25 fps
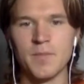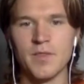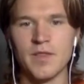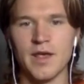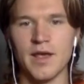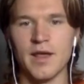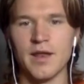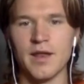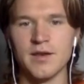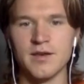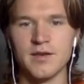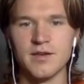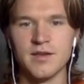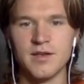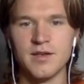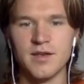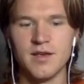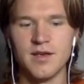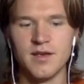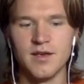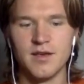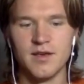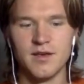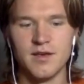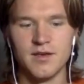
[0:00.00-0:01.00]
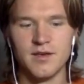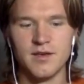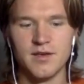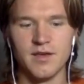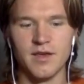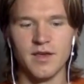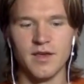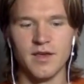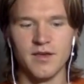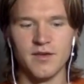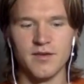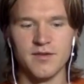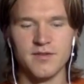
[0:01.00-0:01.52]
And
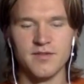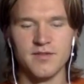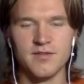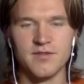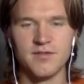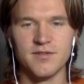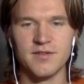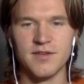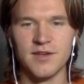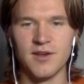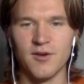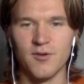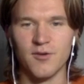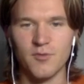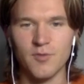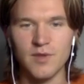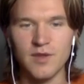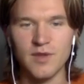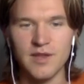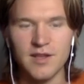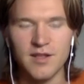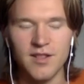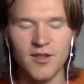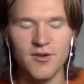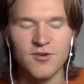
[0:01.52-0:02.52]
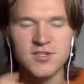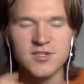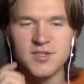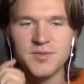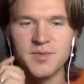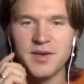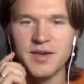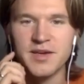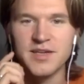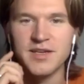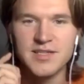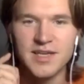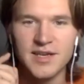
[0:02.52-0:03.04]
he got really close to me
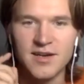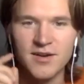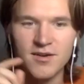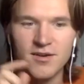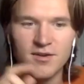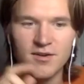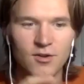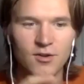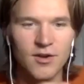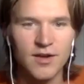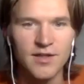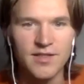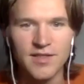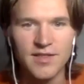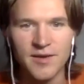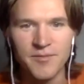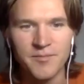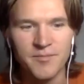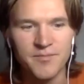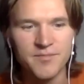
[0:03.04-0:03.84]
and he said, look at them.